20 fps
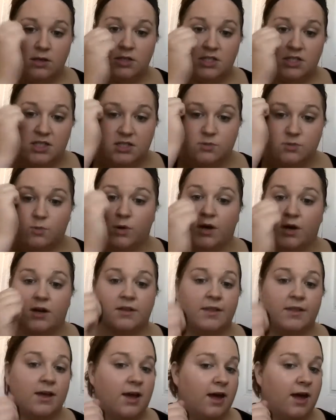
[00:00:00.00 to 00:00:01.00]
just work
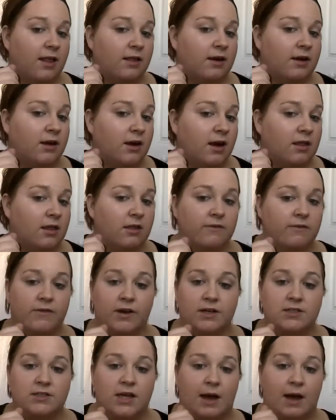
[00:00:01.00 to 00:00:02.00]
the color on the
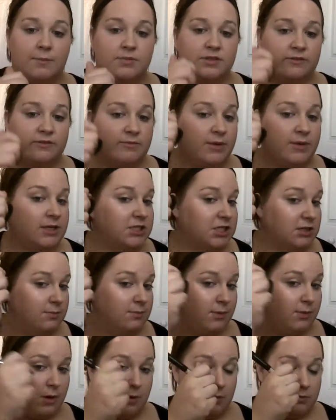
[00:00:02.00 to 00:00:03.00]
very tops of my
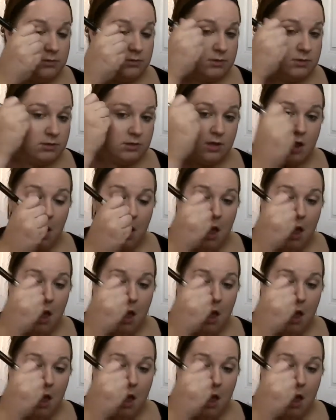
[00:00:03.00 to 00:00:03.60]
cheekbones.